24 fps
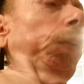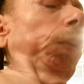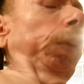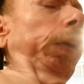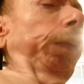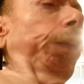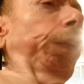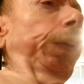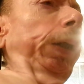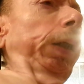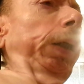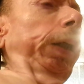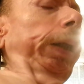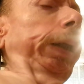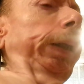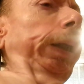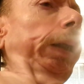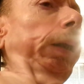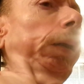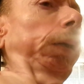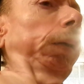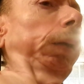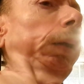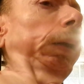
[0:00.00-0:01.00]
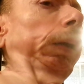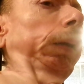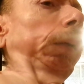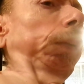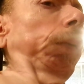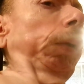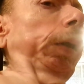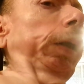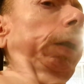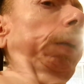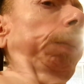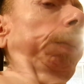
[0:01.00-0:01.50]
I like it. It's
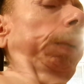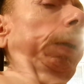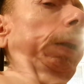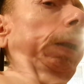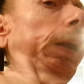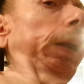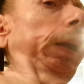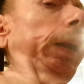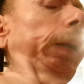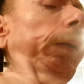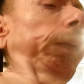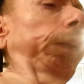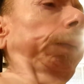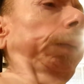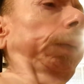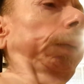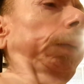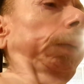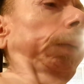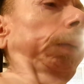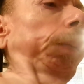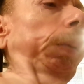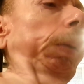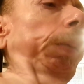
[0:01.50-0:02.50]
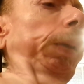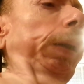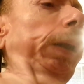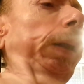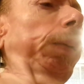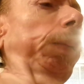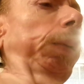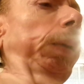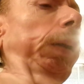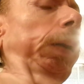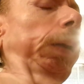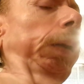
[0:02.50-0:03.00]
kind of a nasty one, but when
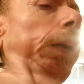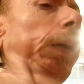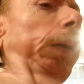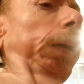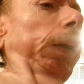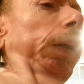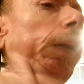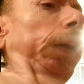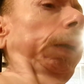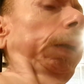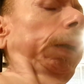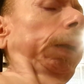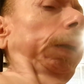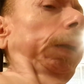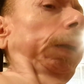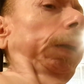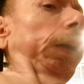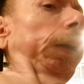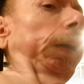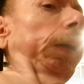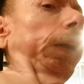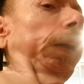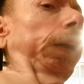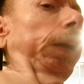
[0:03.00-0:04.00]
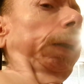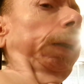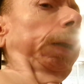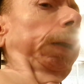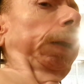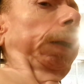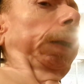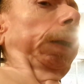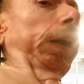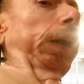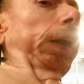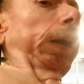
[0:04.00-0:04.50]
Sam gets
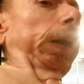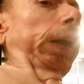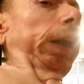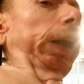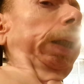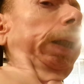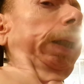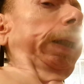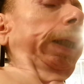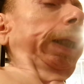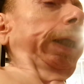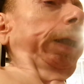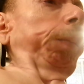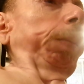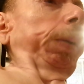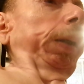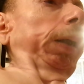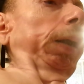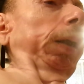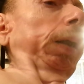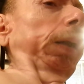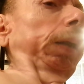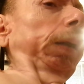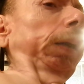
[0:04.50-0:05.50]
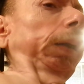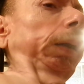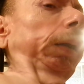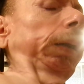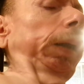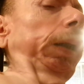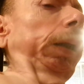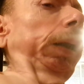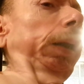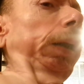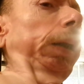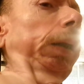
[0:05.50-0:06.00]
kidnapped by the like
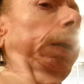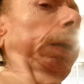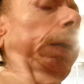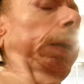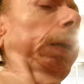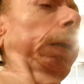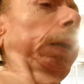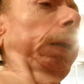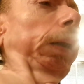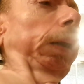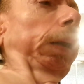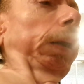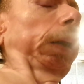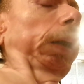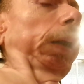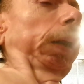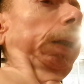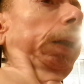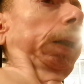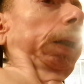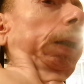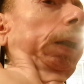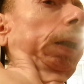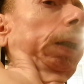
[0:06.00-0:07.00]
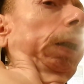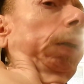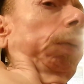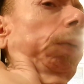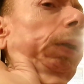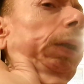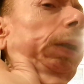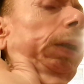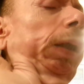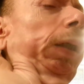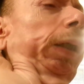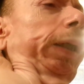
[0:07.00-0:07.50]
serial killers, and they're like
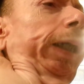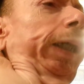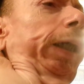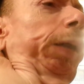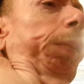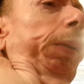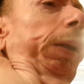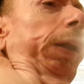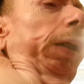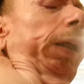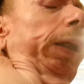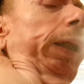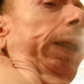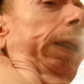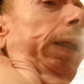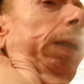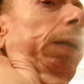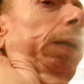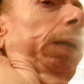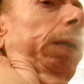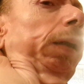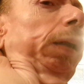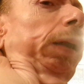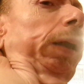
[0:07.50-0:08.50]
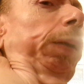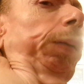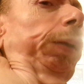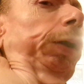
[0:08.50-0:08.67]
doing like the manhunt with them.